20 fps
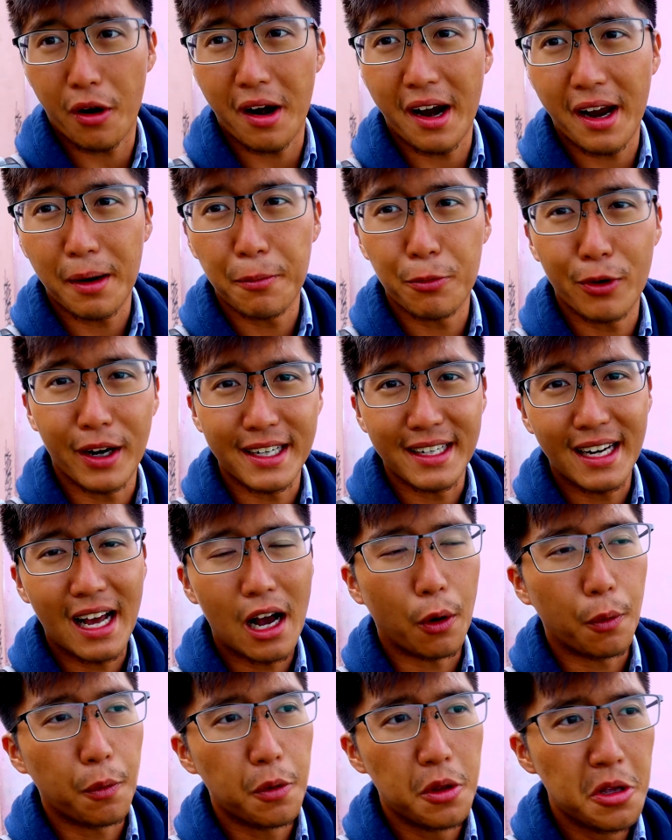I am right
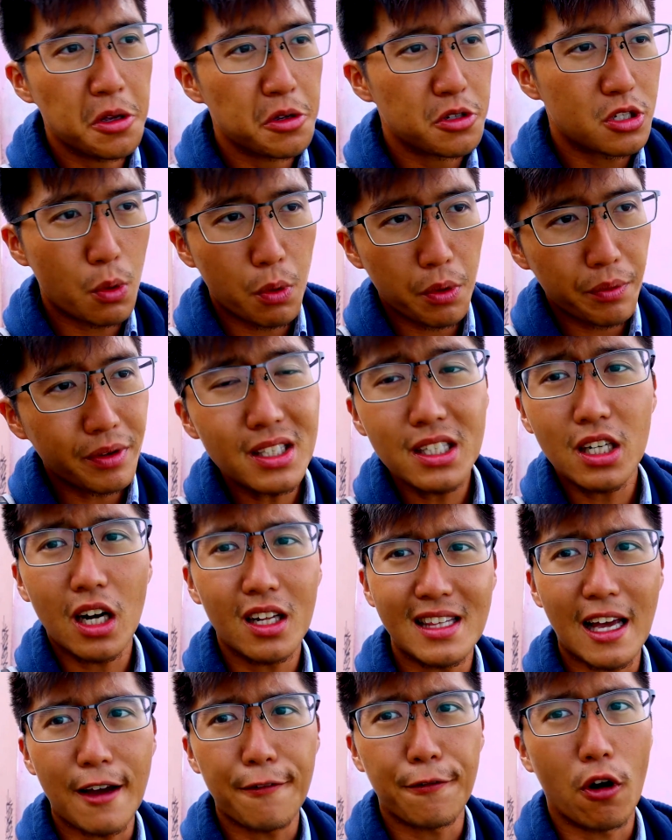now. So we're really not
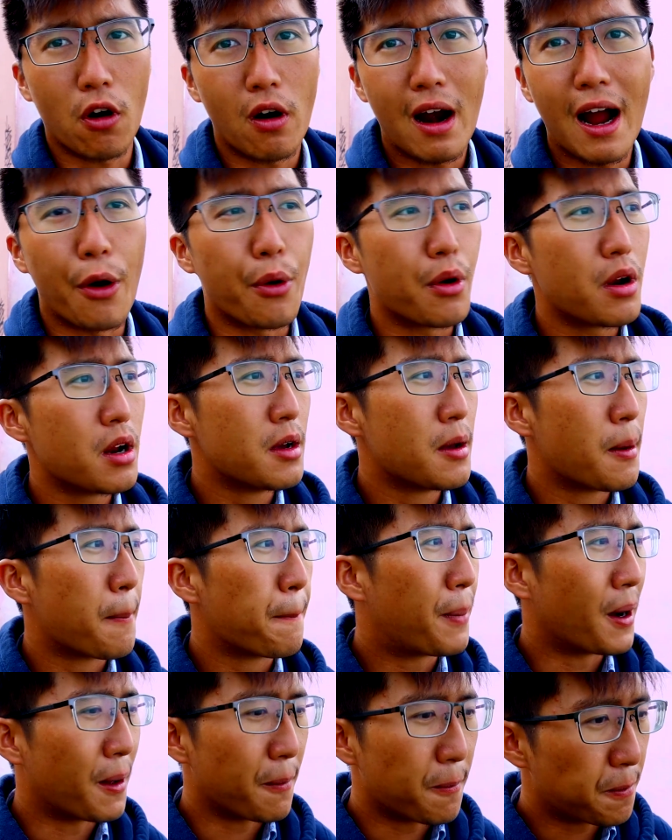that far out.
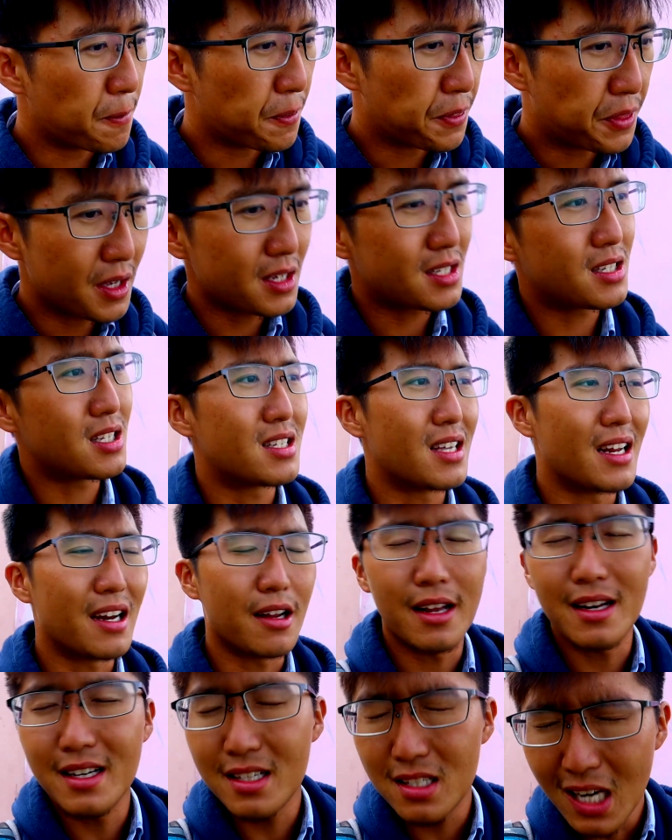But this is an
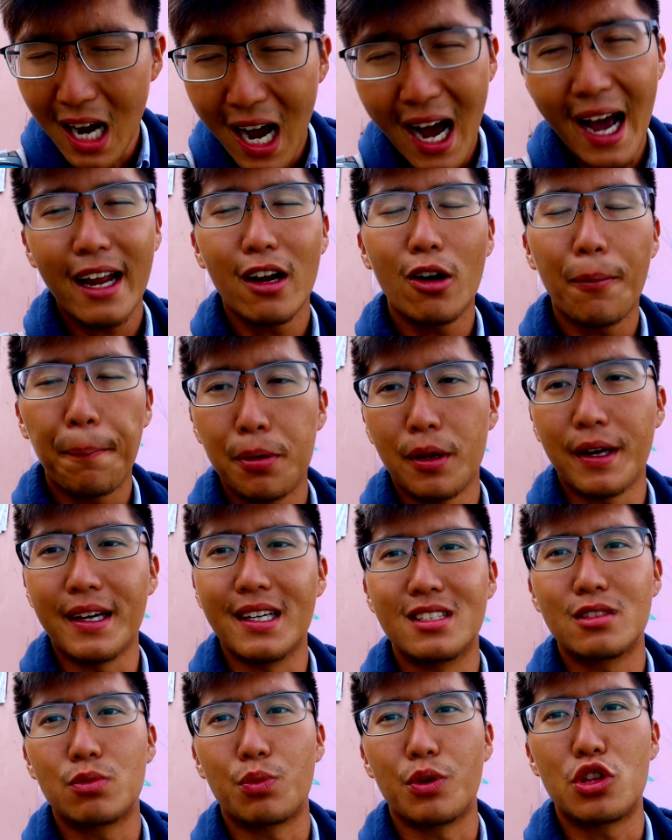entire
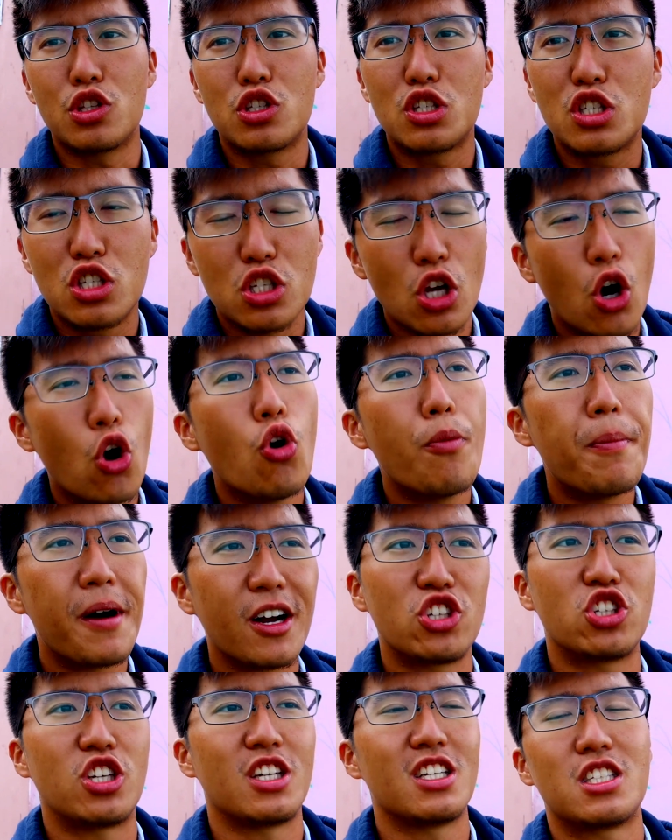place with so
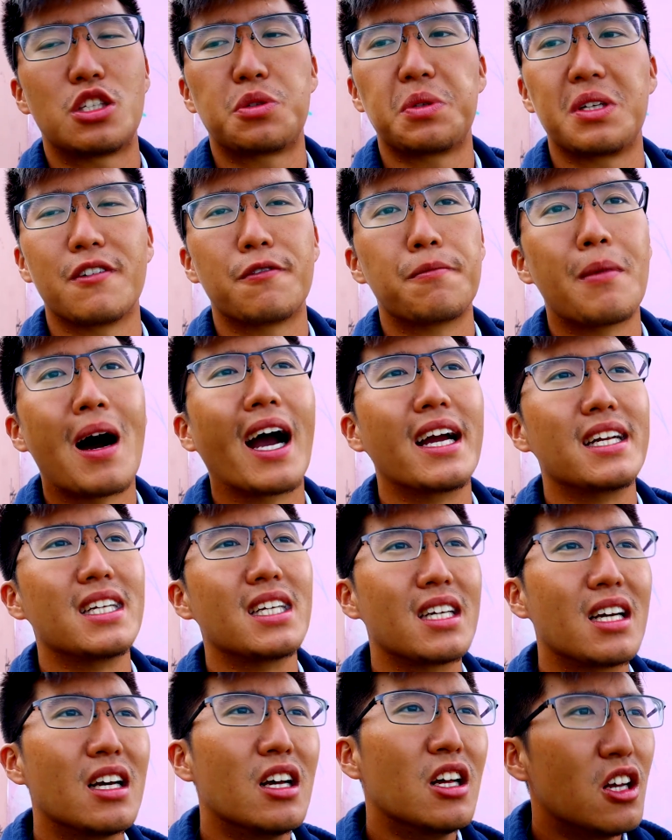much history of
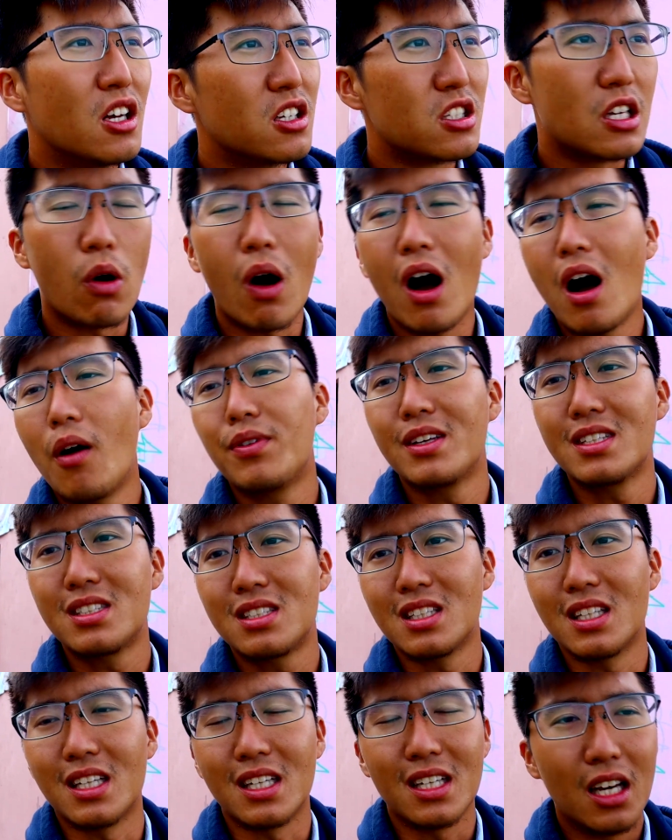mining. So
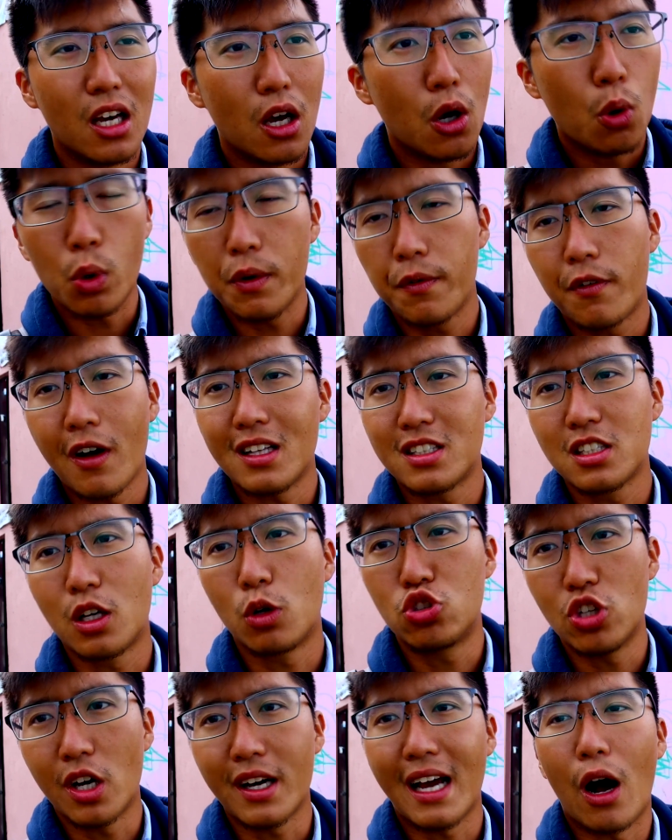obviously we've got to go
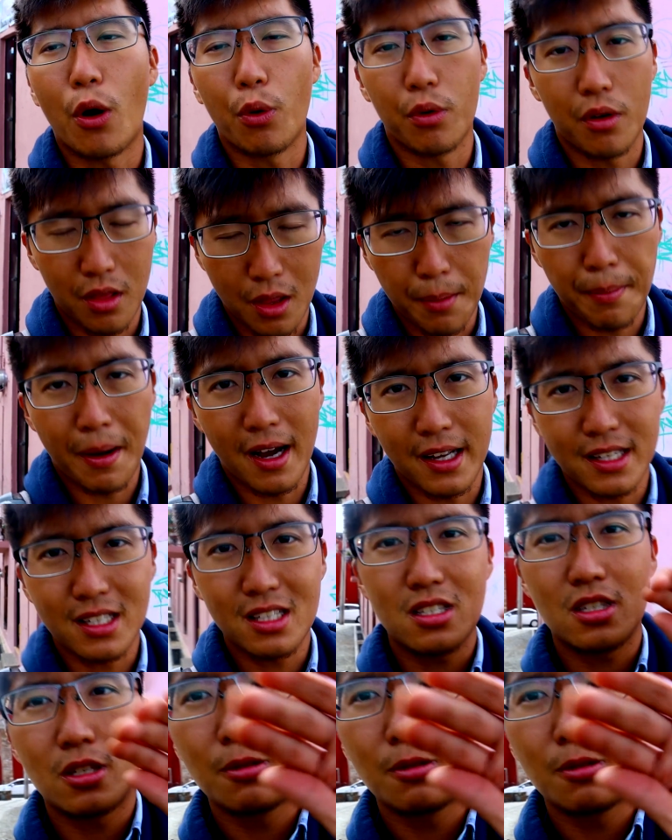check out the mines.